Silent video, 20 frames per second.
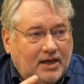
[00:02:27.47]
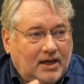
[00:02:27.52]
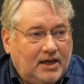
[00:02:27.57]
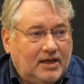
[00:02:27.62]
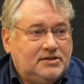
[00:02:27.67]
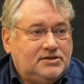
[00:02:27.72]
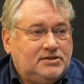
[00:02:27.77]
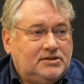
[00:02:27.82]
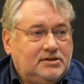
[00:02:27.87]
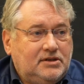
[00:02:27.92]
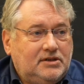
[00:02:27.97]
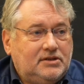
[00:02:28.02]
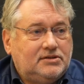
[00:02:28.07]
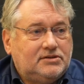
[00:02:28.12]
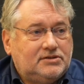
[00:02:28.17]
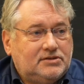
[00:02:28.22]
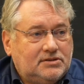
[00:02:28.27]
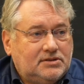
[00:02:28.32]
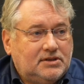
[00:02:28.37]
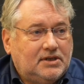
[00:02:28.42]

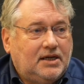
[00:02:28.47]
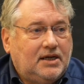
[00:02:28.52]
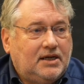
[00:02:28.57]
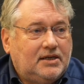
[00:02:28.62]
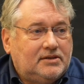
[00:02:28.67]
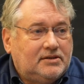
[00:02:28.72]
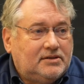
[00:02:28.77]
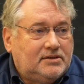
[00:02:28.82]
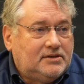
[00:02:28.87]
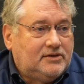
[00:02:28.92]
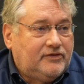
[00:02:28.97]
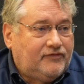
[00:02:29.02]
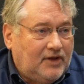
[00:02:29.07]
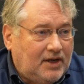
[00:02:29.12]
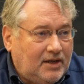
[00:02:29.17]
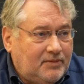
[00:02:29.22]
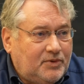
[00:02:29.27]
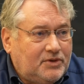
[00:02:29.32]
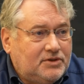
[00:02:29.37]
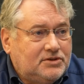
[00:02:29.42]
engineers, and
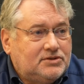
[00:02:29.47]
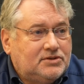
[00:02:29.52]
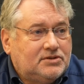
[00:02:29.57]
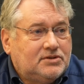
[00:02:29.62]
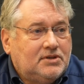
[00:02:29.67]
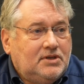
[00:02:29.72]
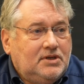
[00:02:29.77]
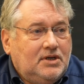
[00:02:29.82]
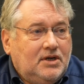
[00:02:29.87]
developers